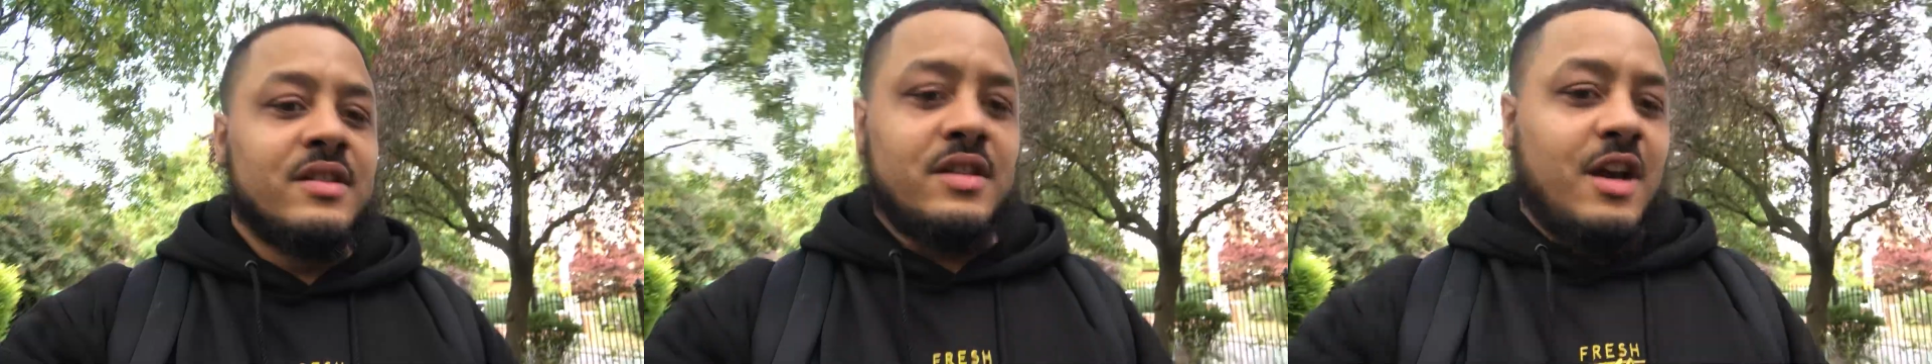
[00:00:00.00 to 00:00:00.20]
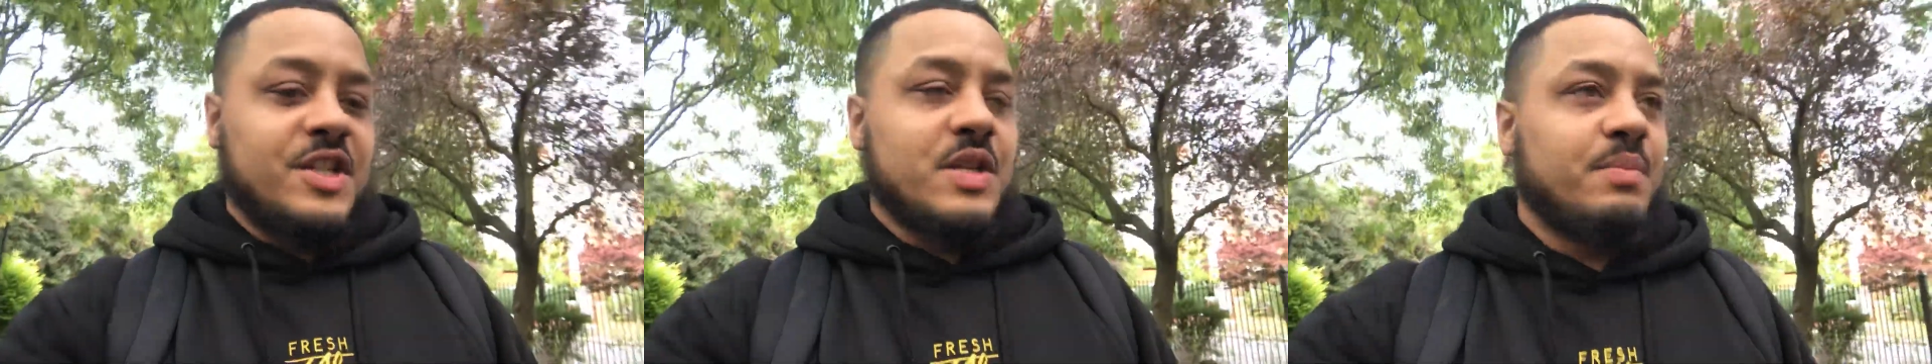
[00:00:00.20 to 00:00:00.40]

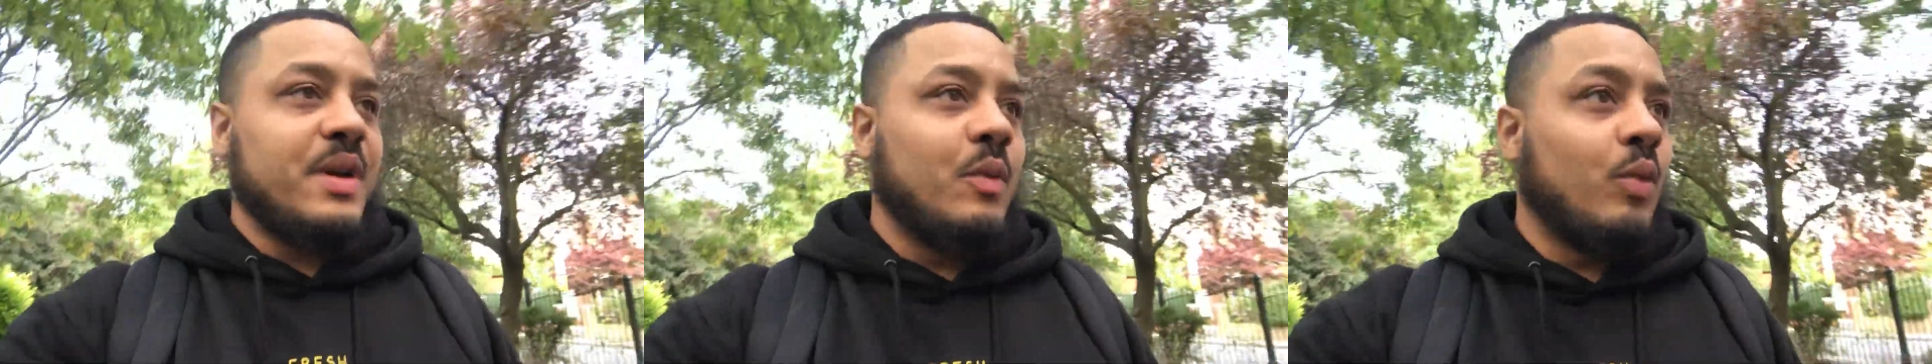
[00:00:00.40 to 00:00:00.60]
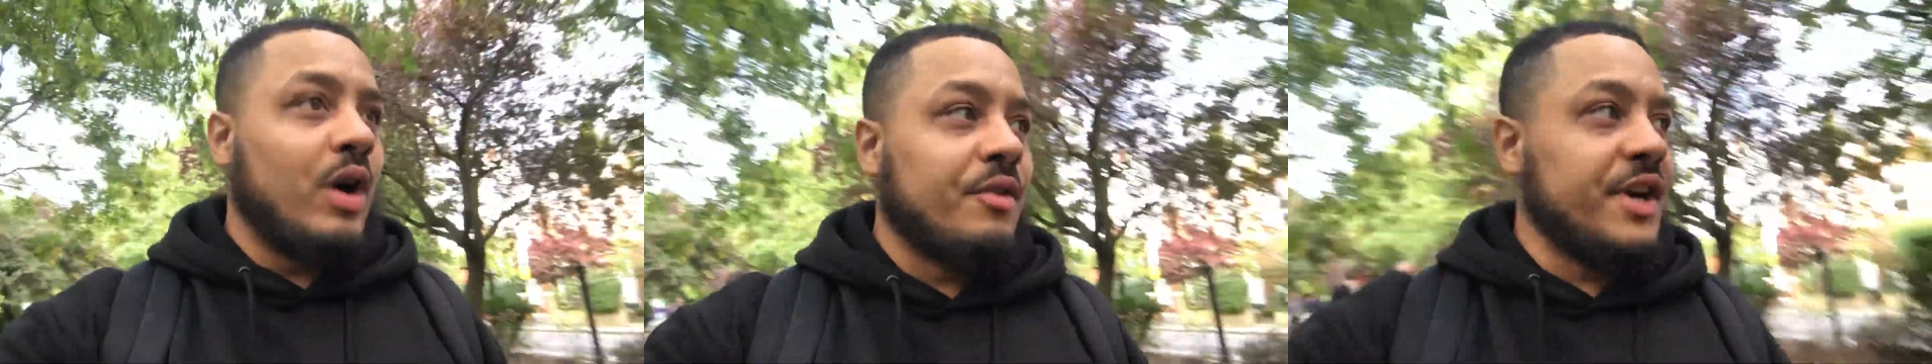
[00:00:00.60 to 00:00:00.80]
so I was a
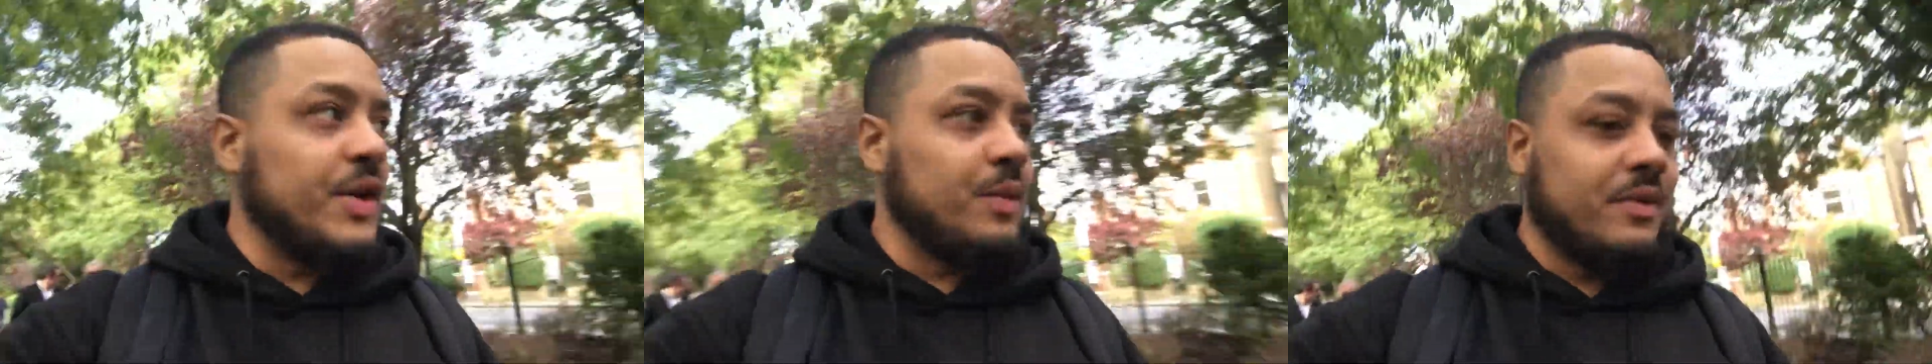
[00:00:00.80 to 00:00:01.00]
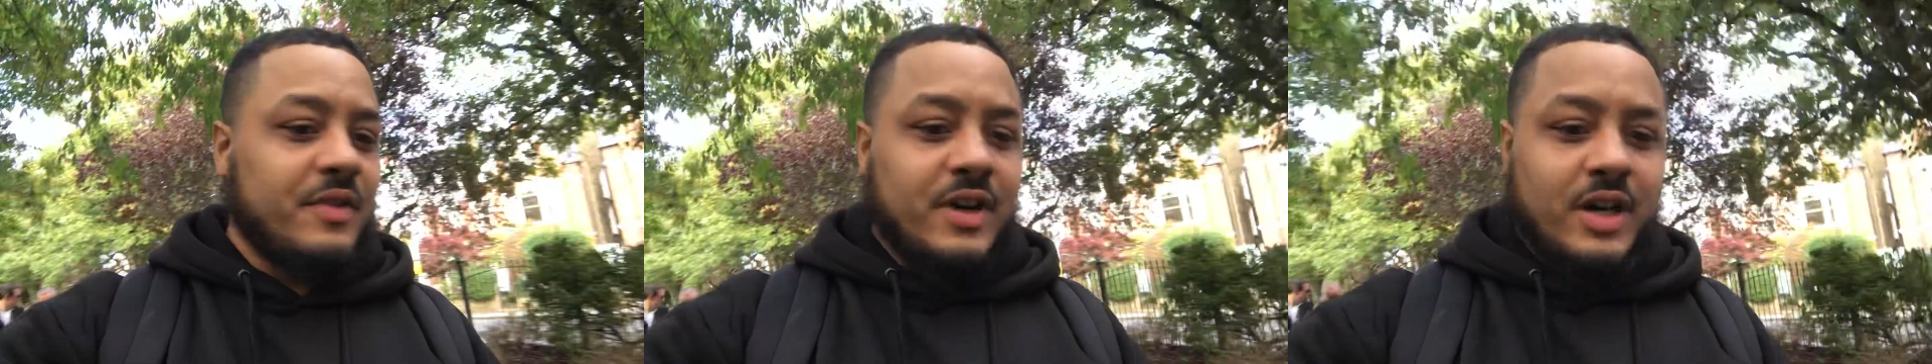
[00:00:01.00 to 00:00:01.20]
bit worried
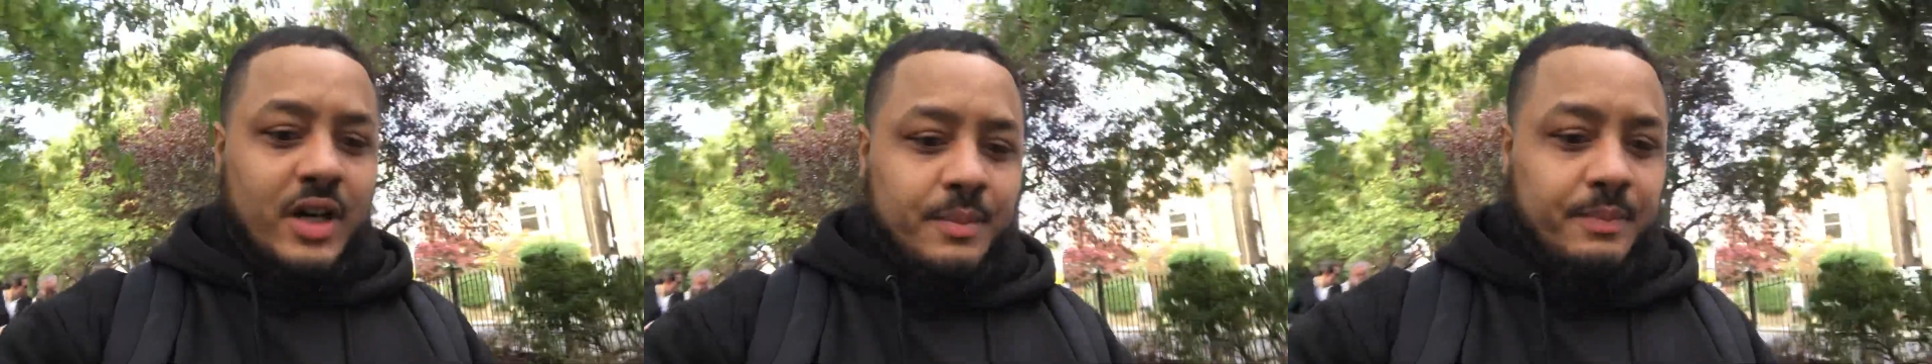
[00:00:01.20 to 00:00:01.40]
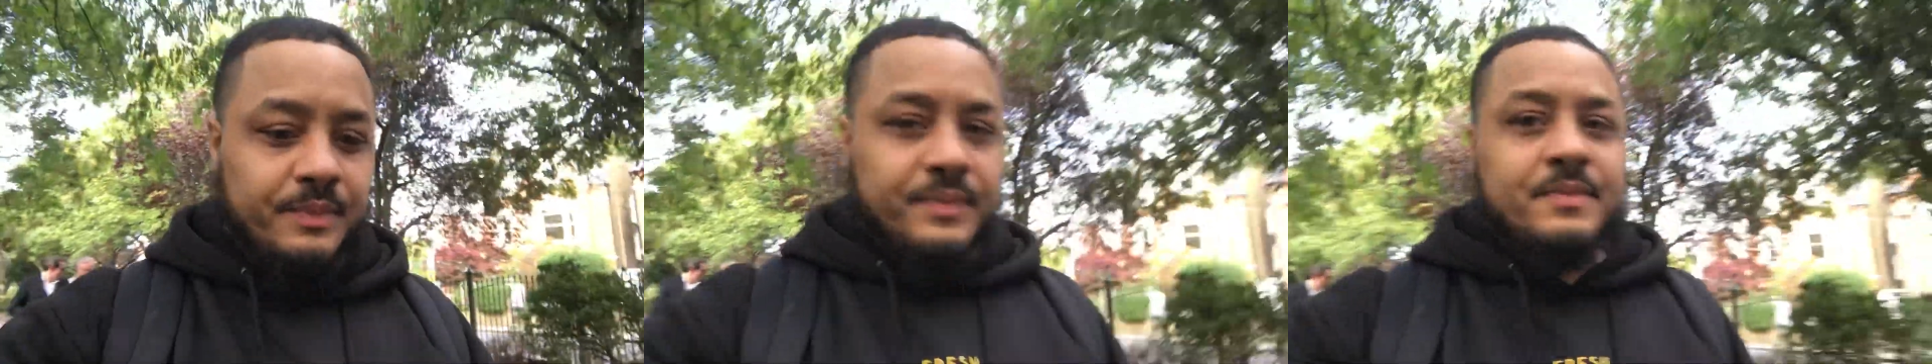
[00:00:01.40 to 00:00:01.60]
with
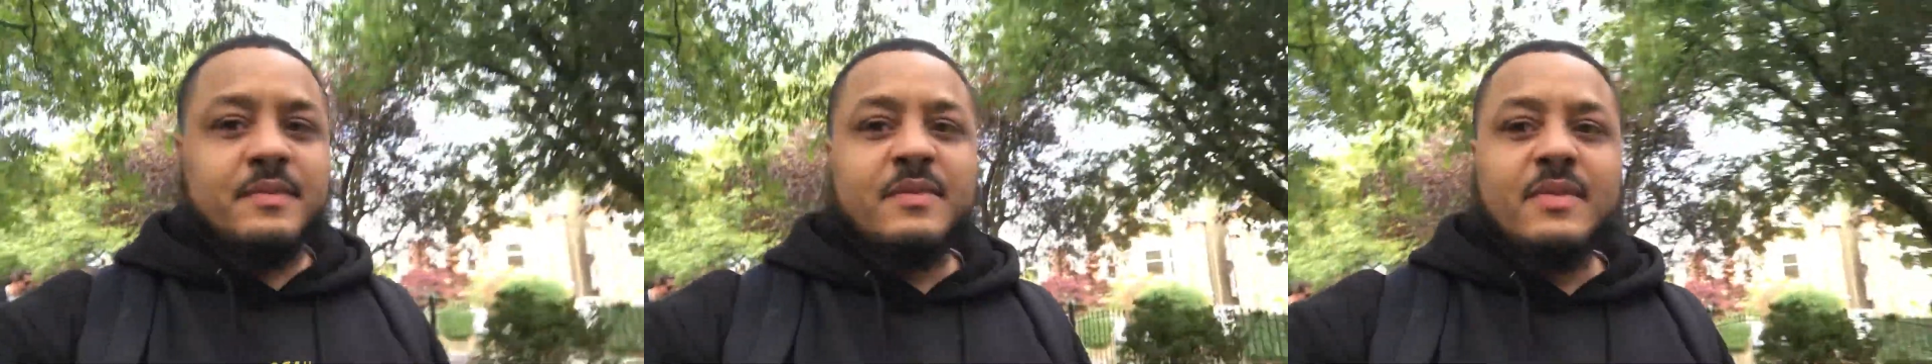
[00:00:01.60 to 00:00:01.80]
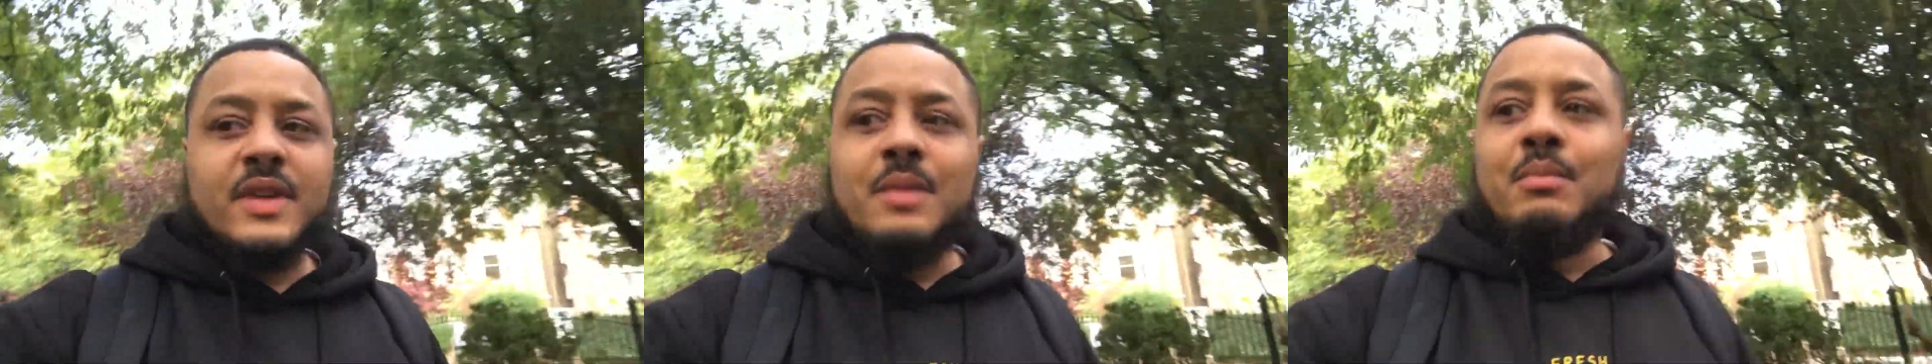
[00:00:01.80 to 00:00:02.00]
um,
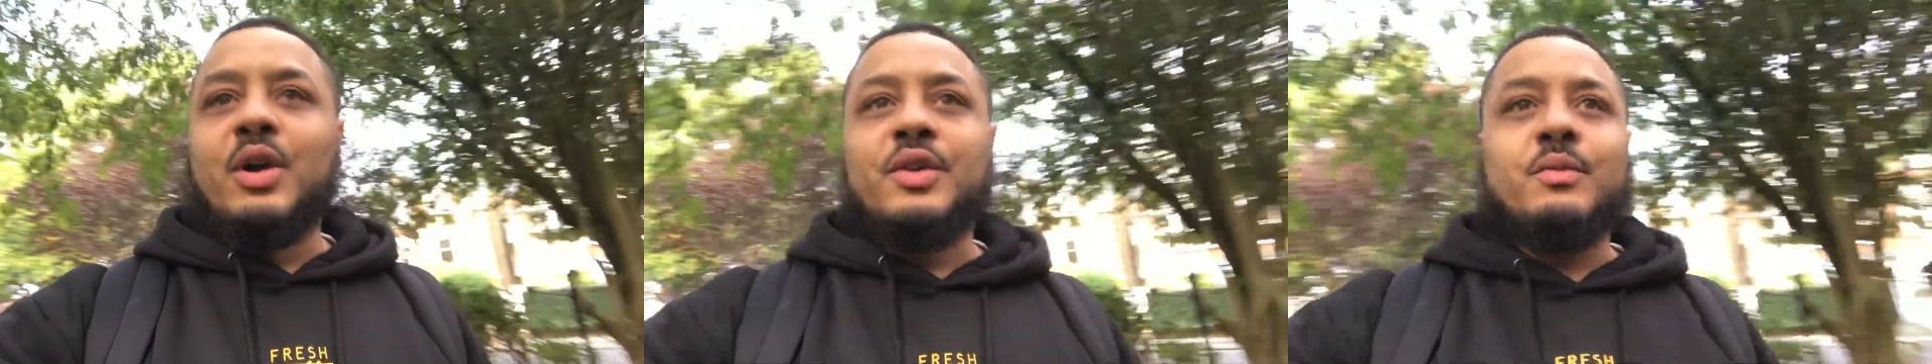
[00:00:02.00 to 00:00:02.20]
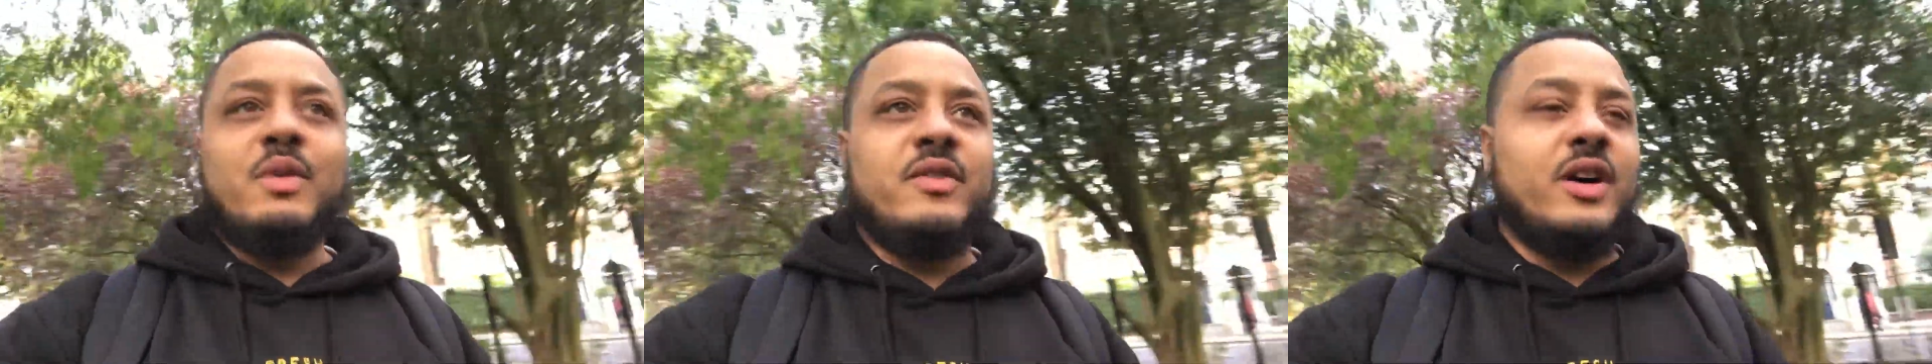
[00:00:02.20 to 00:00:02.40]

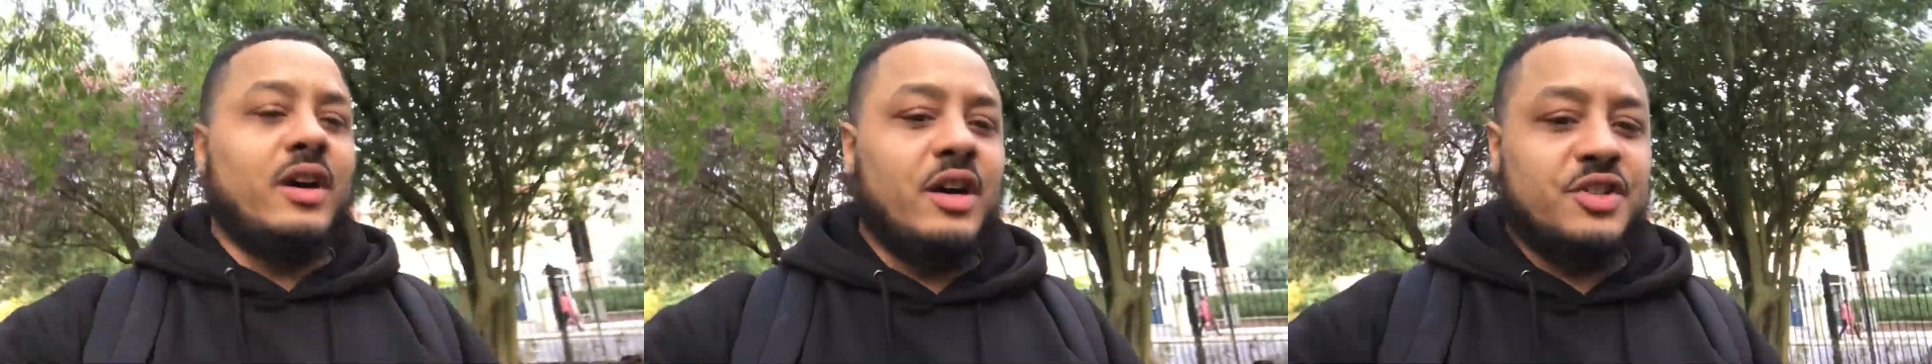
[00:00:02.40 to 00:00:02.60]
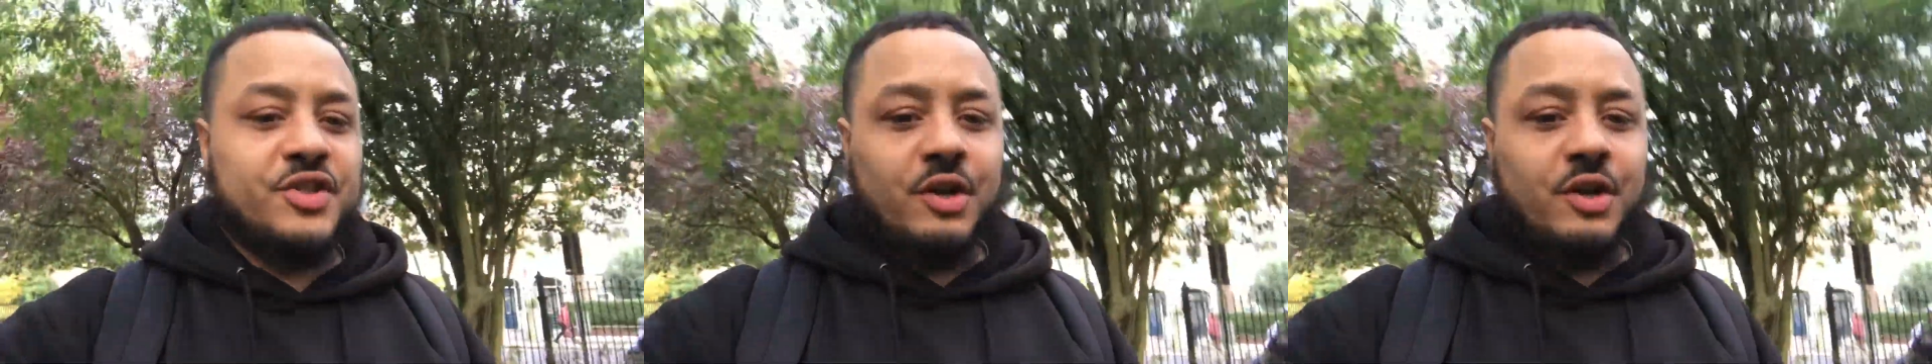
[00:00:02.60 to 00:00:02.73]
Mont, with uh,